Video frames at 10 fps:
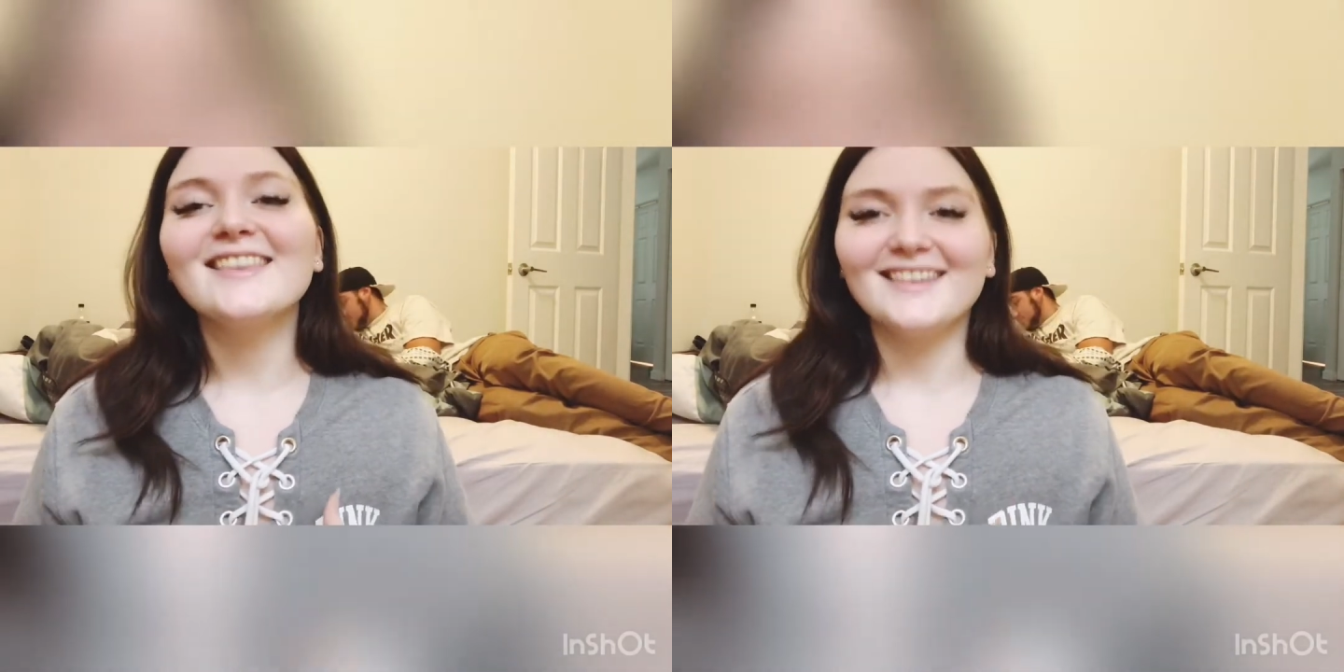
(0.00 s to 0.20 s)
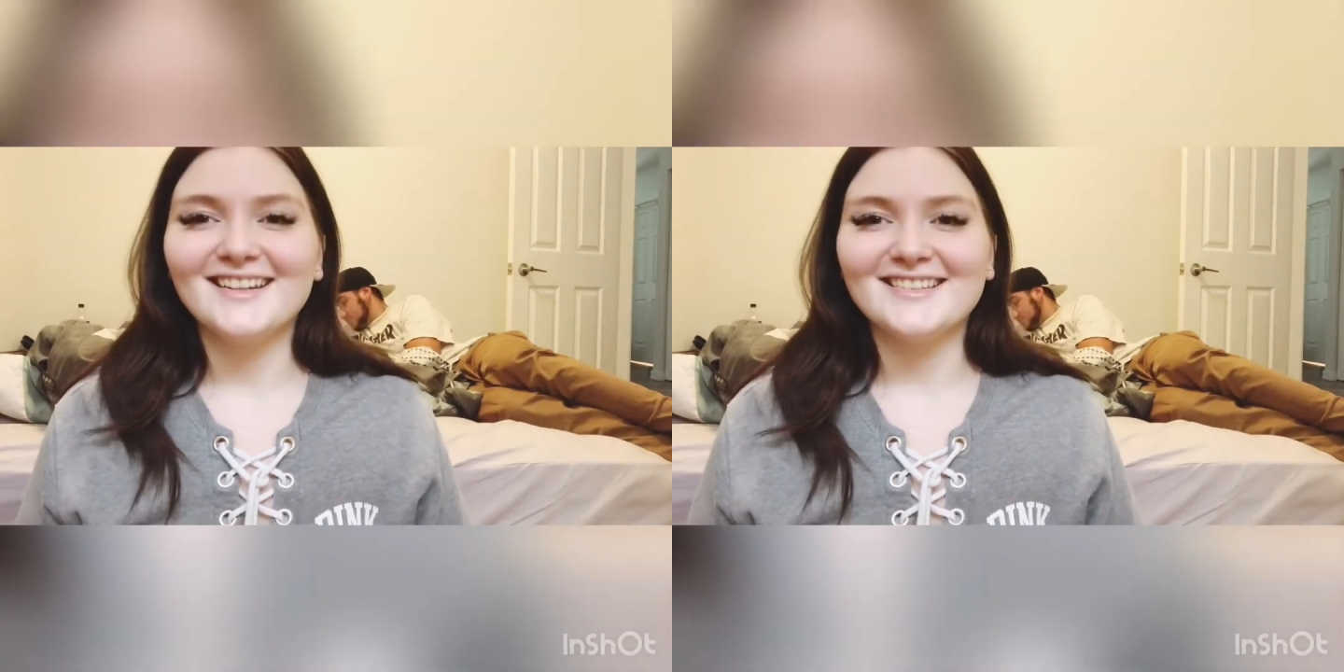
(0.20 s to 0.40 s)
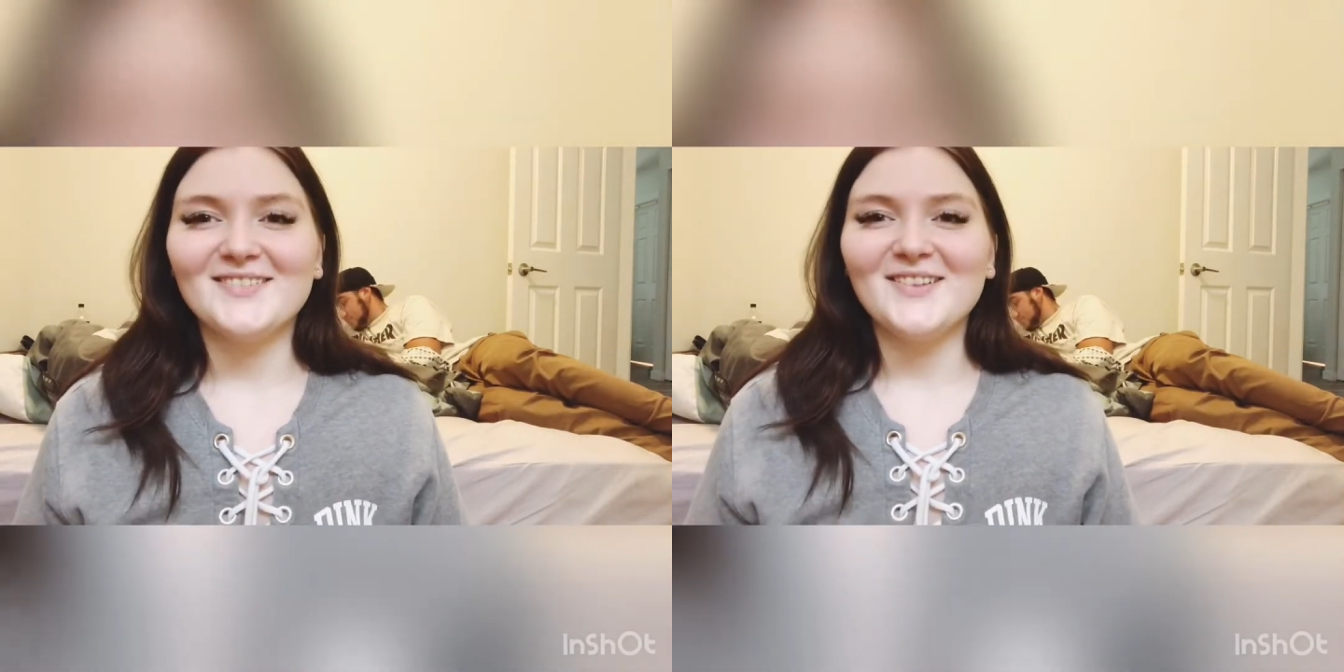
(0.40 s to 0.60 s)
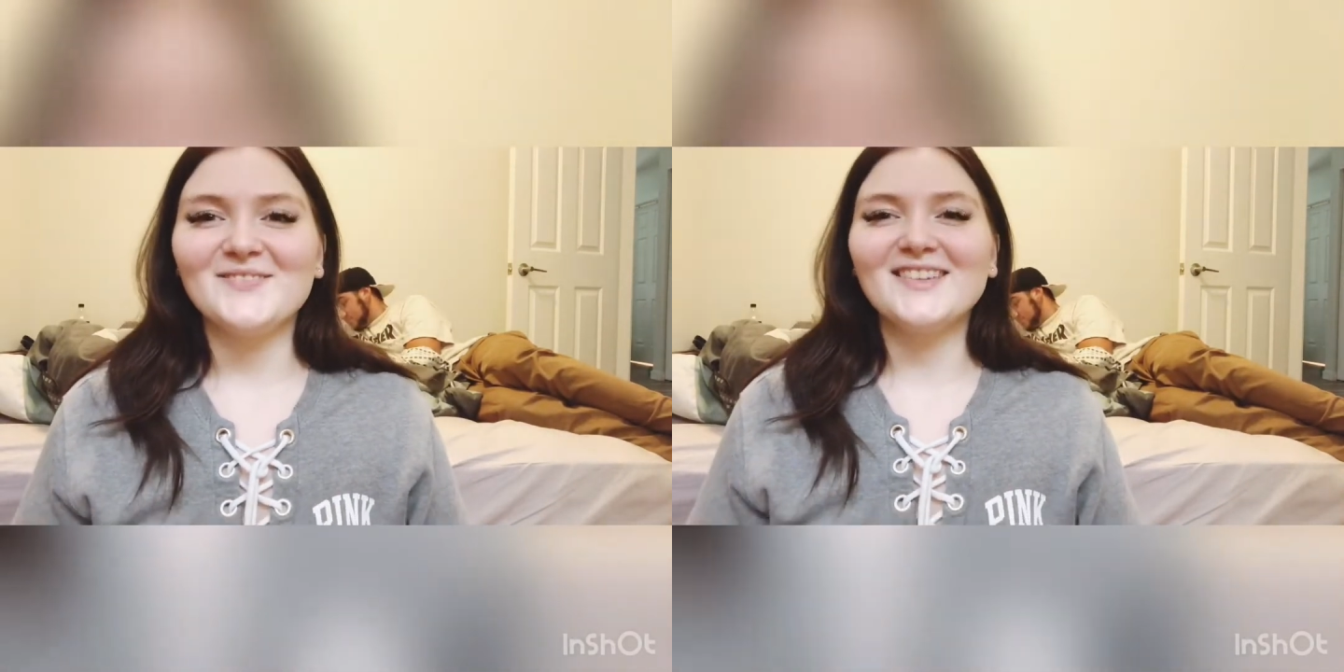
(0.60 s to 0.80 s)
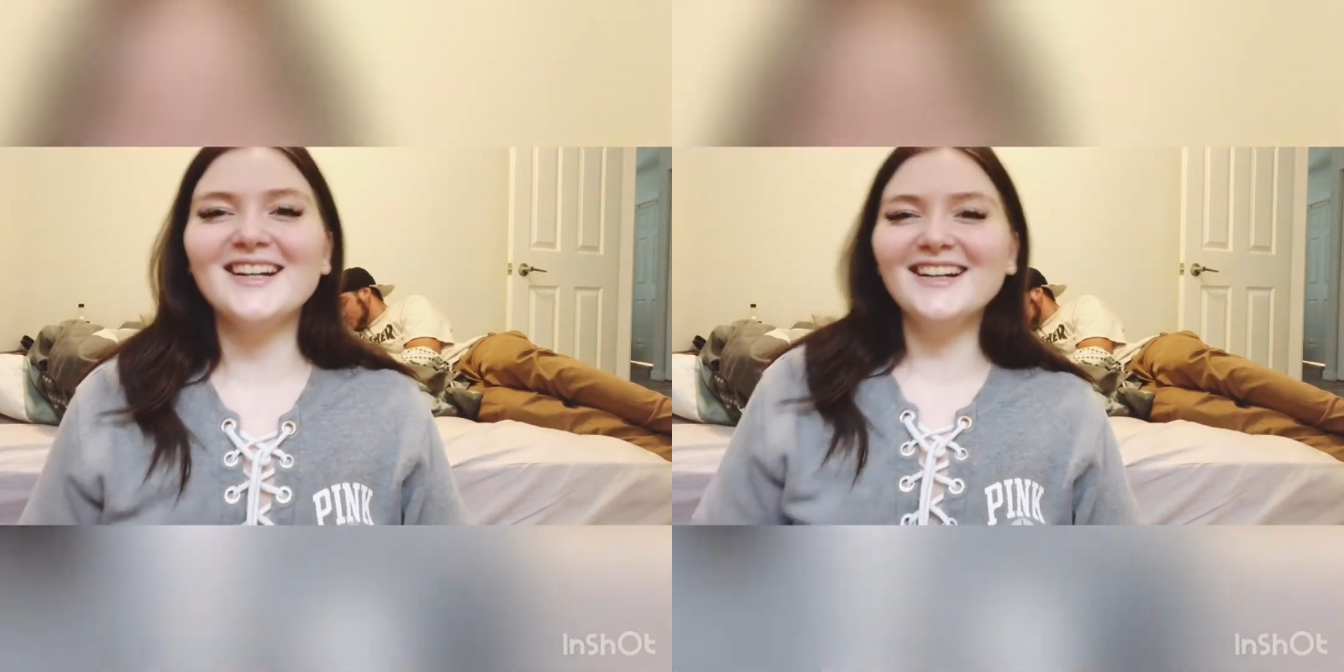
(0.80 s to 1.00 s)
Thanks,
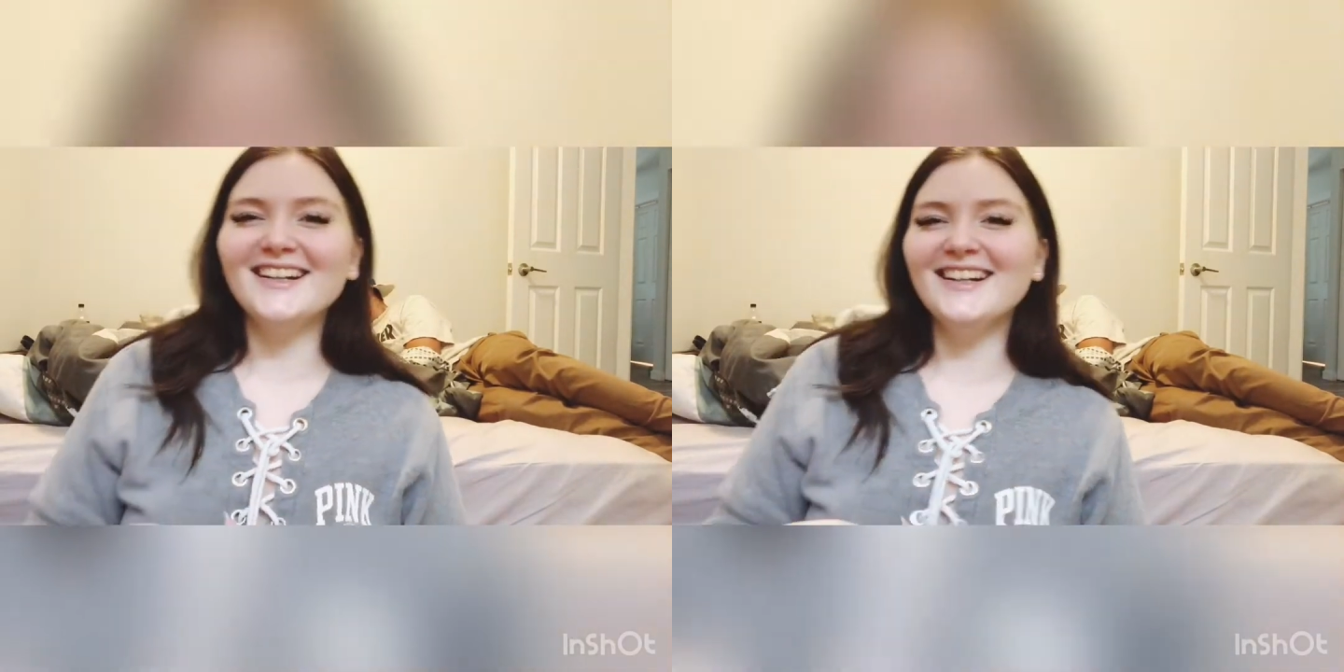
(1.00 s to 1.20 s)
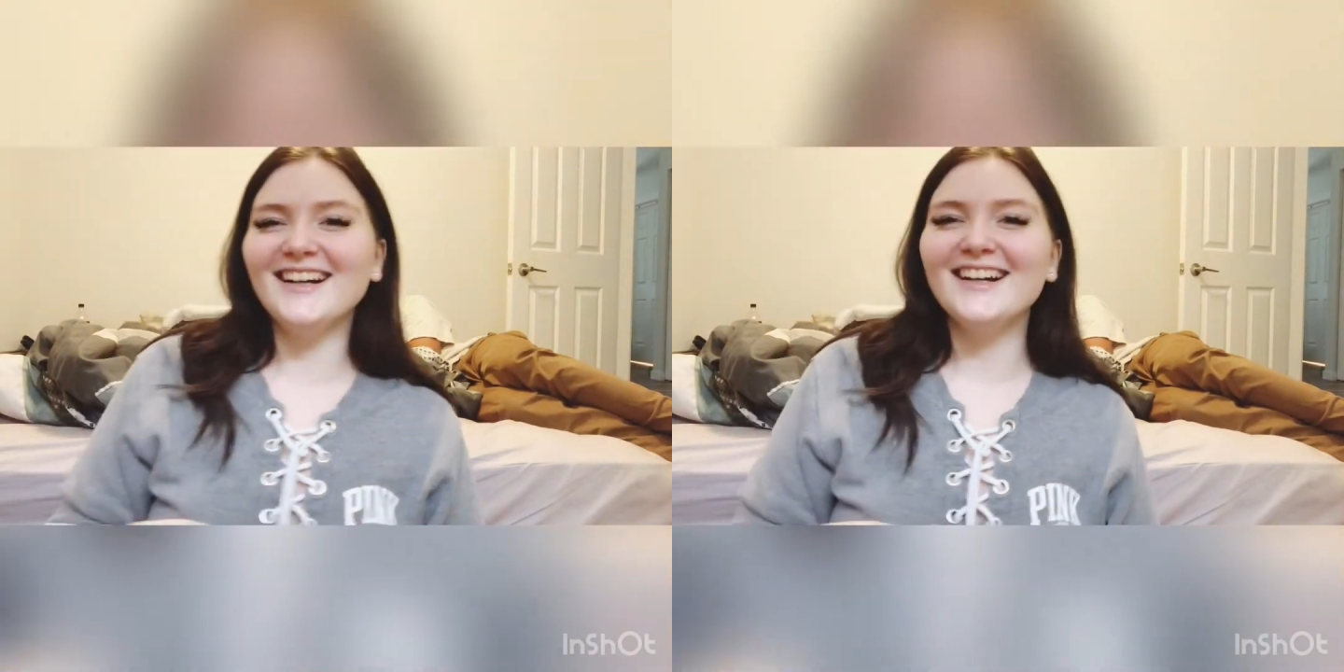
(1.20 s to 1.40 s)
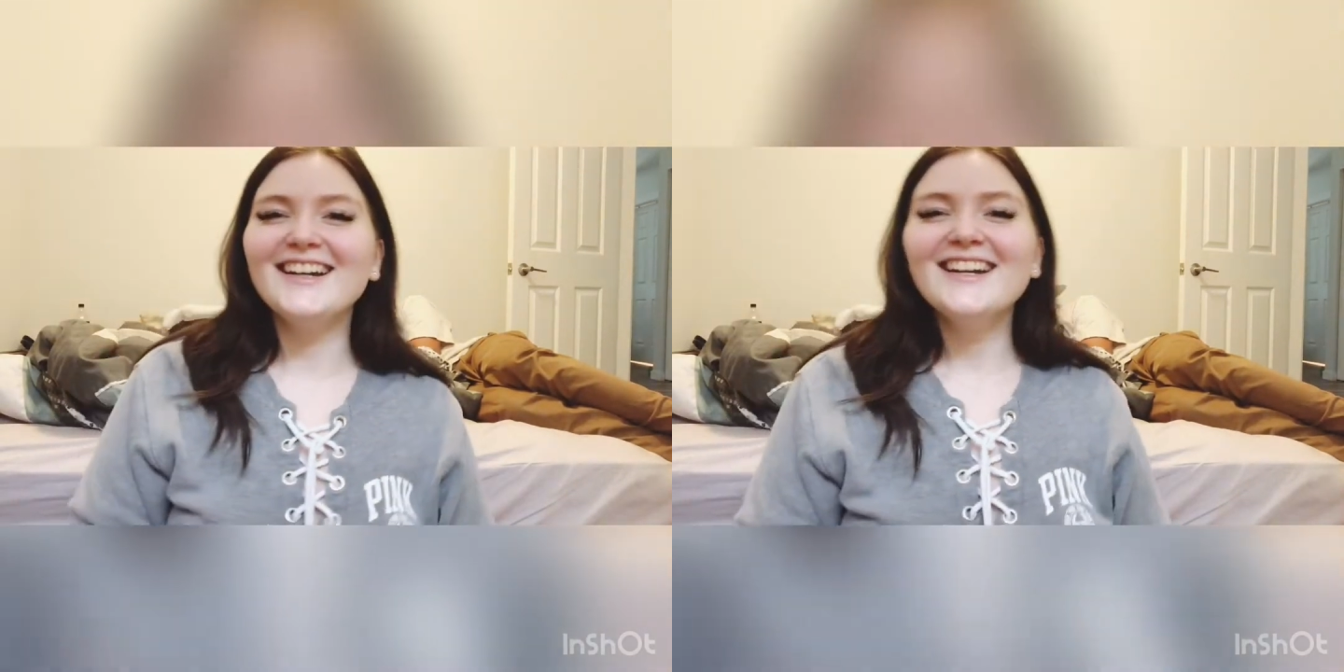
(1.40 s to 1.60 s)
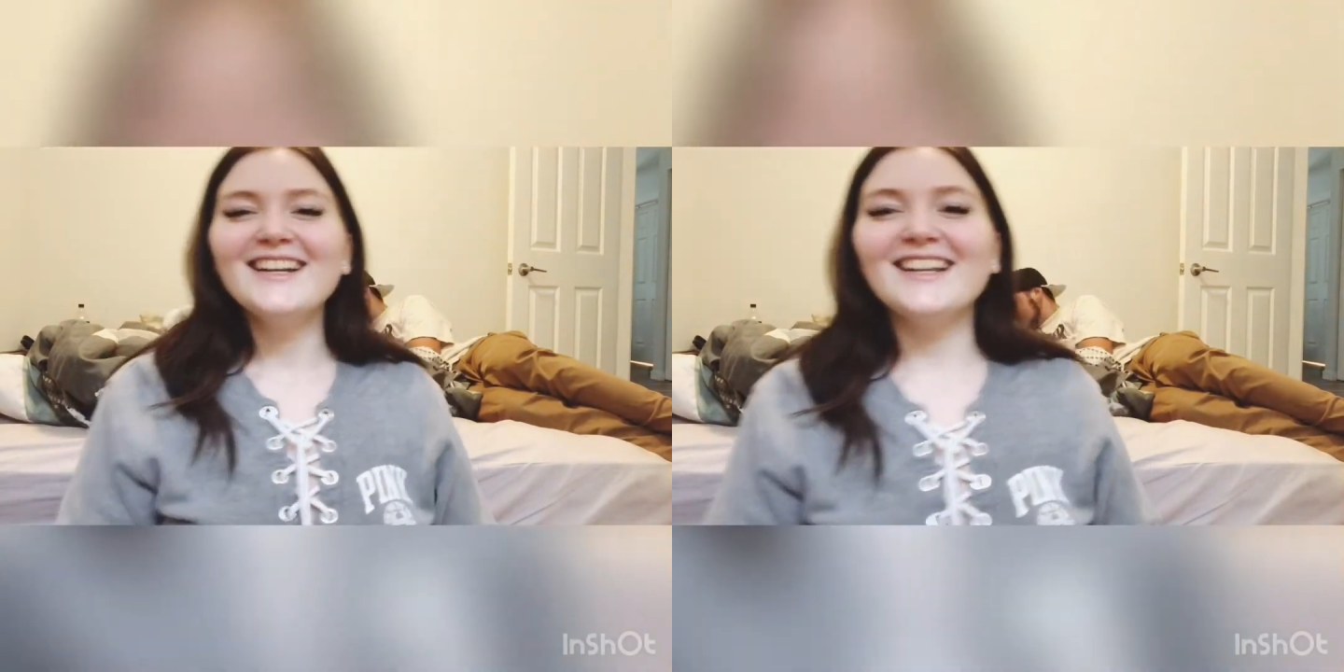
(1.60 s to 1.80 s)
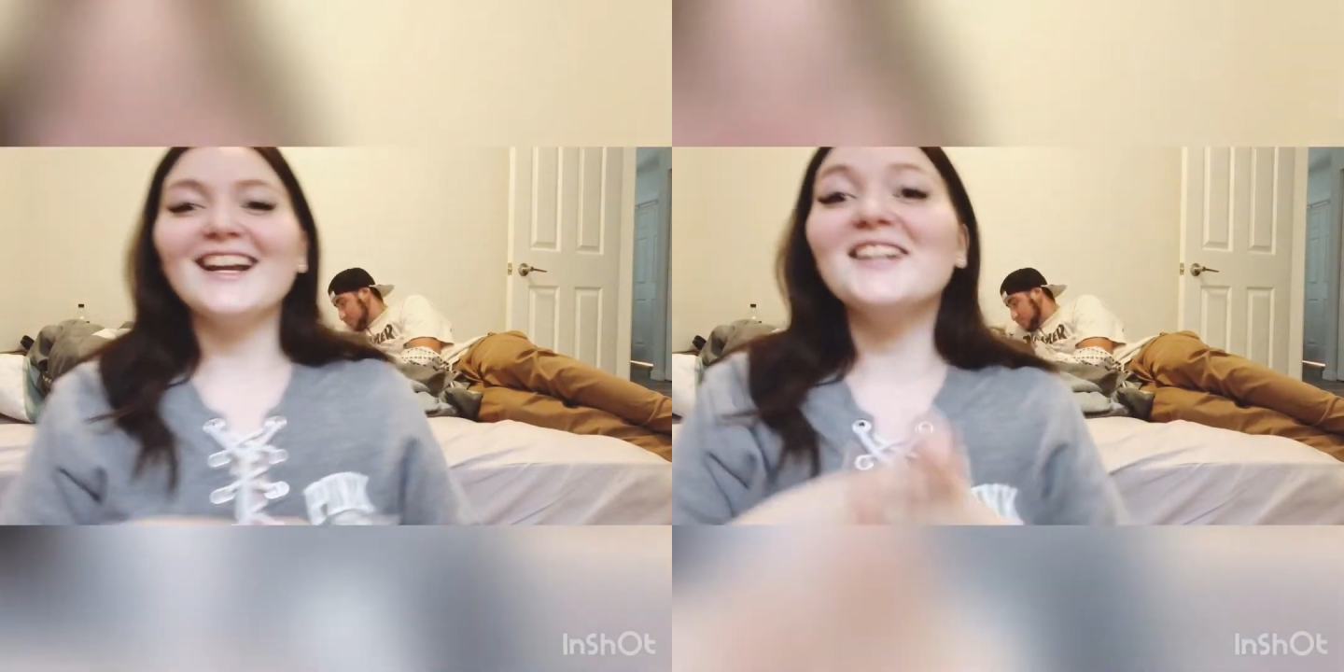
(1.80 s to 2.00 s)
babe. Like,